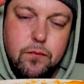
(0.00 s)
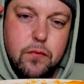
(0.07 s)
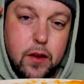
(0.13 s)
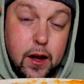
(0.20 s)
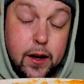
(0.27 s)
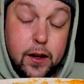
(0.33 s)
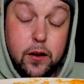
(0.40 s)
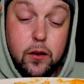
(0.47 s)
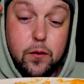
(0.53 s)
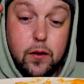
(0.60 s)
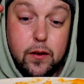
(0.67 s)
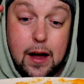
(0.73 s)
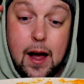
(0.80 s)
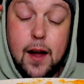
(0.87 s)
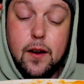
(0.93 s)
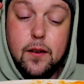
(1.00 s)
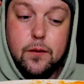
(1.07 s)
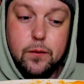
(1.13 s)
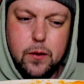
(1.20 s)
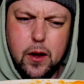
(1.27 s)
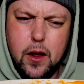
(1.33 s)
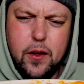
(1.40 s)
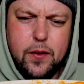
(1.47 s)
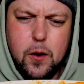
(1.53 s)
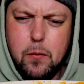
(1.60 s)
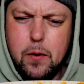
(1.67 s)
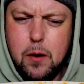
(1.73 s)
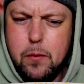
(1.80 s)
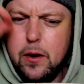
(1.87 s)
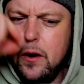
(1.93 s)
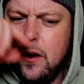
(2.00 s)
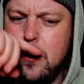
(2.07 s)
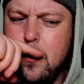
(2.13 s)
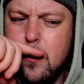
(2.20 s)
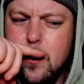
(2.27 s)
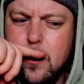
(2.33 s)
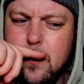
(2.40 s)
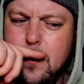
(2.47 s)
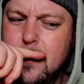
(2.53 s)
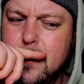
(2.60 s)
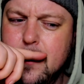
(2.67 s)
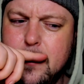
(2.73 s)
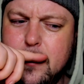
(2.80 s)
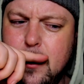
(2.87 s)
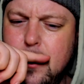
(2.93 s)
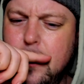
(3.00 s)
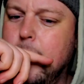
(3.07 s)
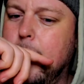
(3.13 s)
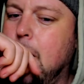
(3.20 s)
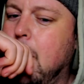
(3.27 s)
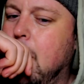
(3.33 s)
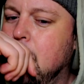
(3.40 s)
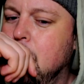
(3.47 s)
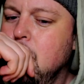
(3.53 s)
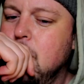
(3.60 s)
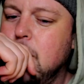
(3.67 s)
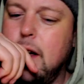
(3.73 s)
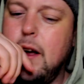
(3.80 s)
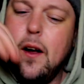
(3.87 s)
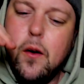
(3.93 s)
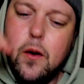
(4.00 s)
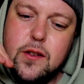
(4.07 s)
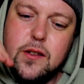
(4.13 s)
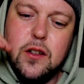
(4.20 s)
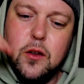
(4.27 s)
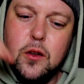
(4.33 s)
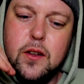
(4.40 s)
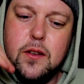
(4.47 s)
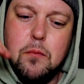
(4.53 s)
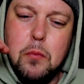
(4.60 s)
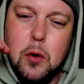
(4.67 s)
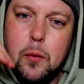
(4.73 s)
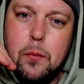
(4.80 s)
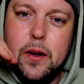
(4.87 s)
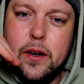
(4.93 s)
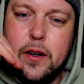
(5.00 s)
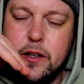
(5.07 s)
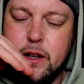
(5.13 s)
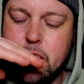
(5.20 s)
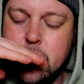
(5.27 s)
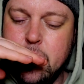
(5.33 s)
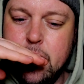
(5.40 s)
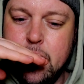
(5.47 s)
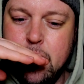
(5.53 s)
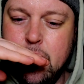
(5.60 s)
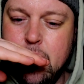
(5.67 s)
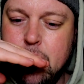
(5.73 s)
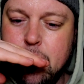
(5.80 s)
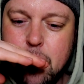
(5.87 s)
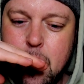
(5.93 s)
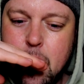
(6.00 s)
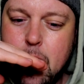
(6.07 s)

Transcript: thank you for that. I think there might have been another one. So I always do this burpee indigestion thing at the end.